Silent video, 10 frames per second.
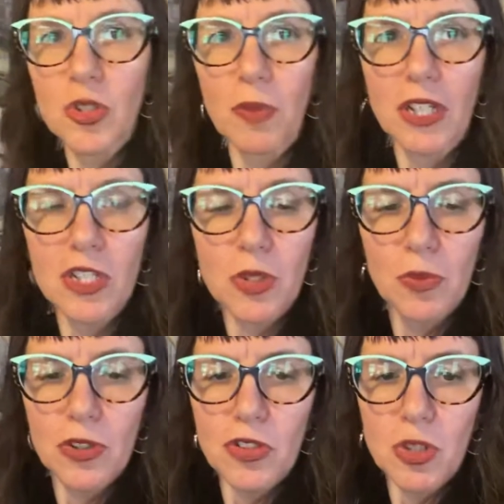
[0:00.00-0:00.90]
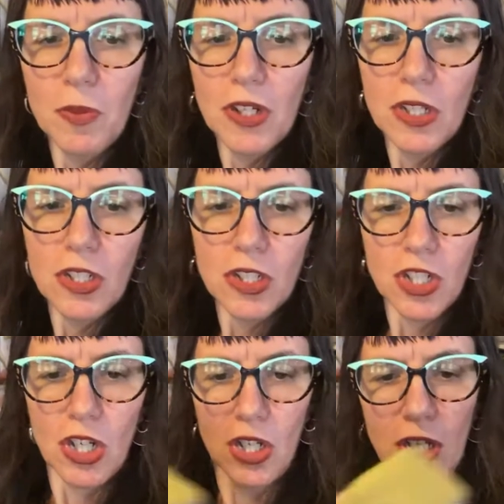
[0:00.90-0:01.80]
my smooth sponge,
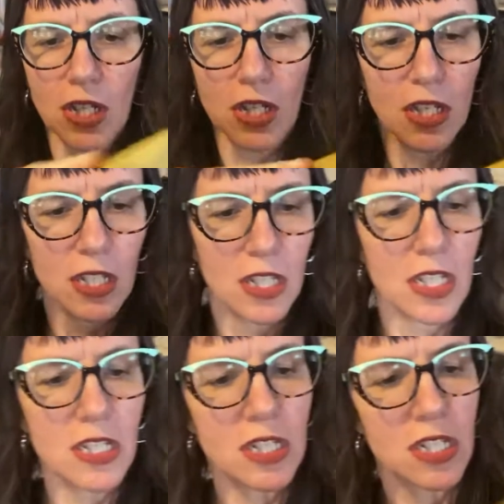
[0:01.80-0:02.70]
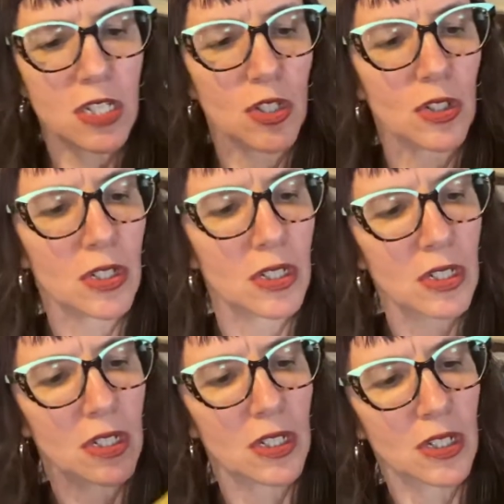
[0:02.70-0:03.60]
and this,
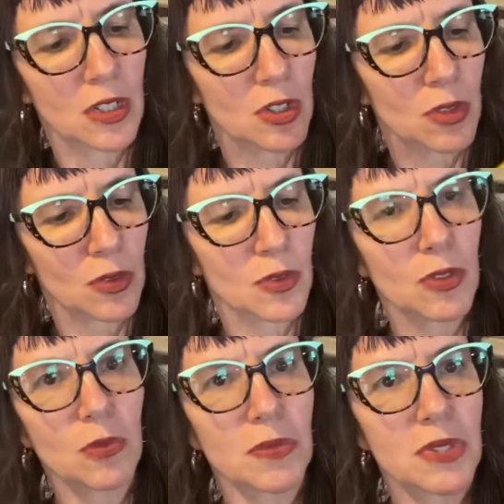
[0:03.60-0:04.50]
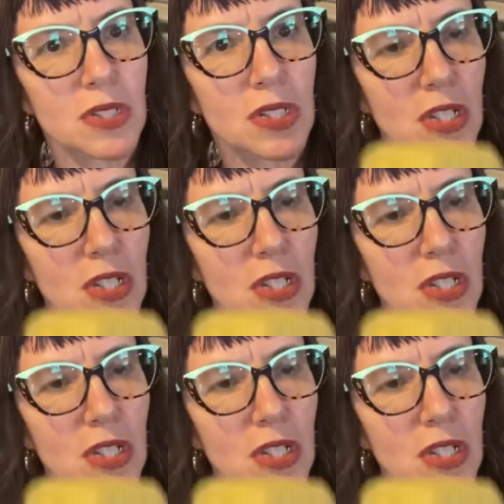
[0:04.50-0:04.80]
oops,